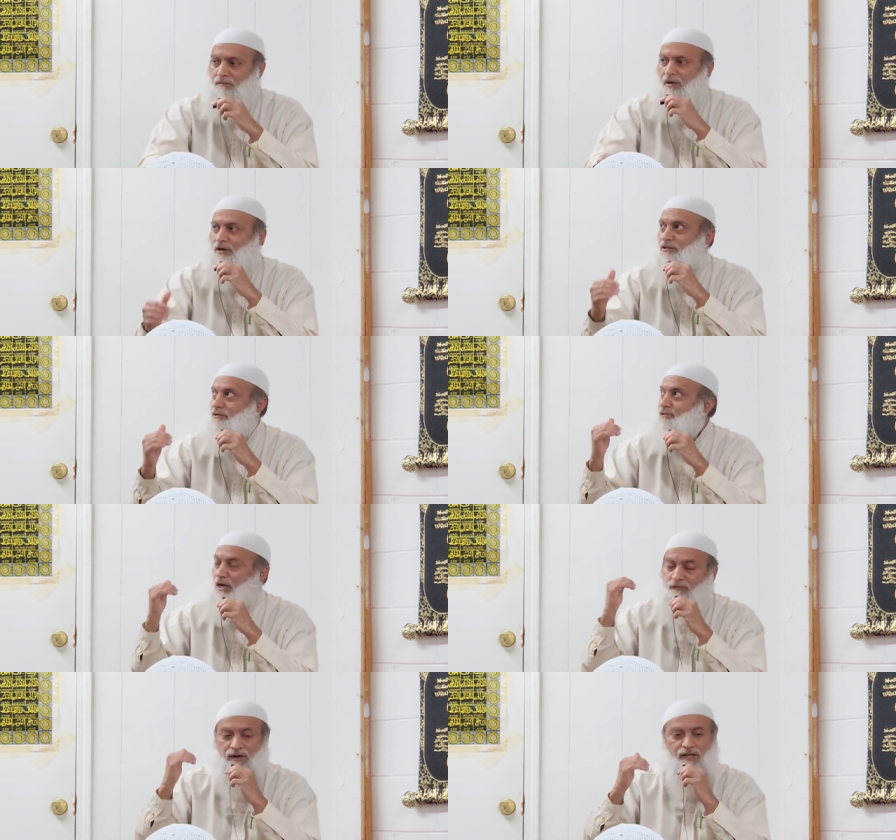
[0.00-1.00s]
Because if
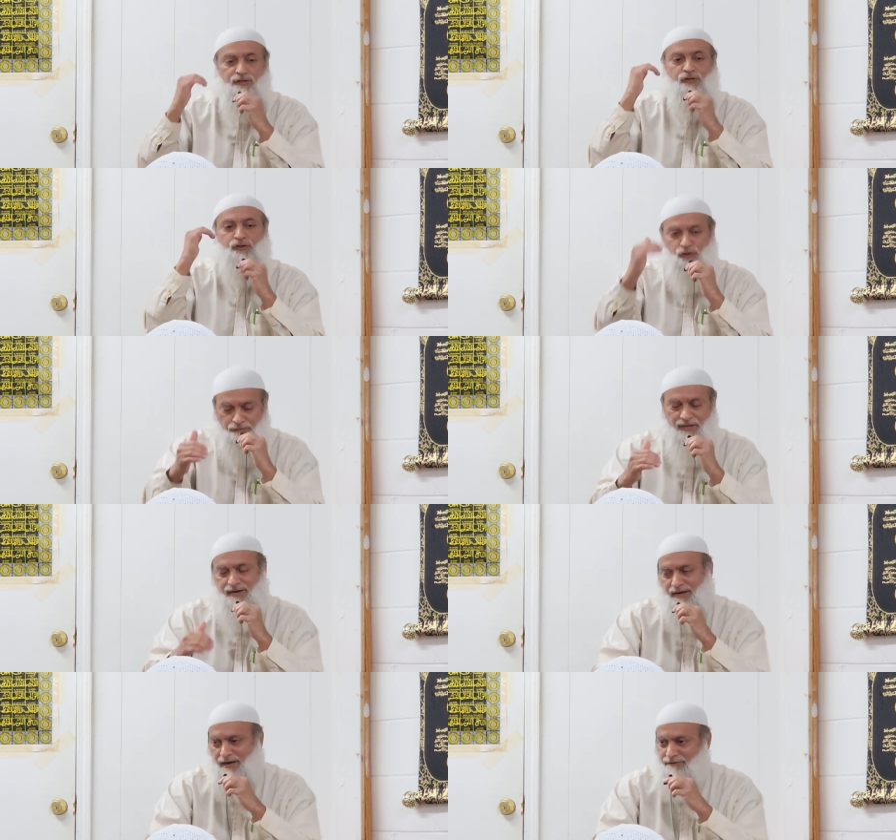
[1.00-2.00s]
someone is stupid
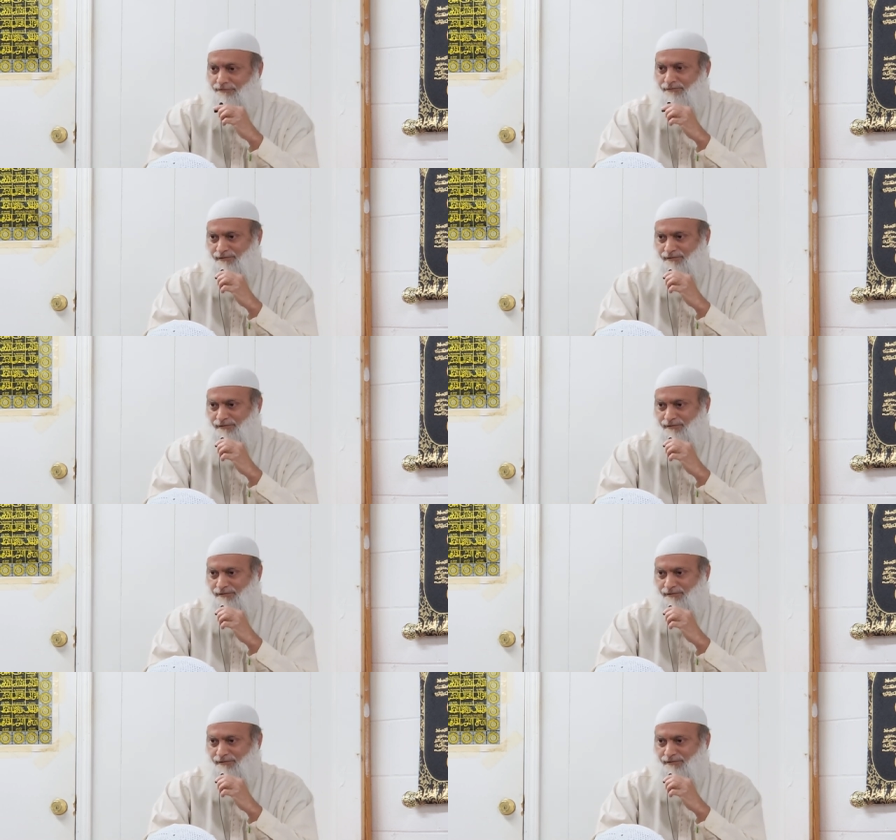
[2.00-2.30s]
enough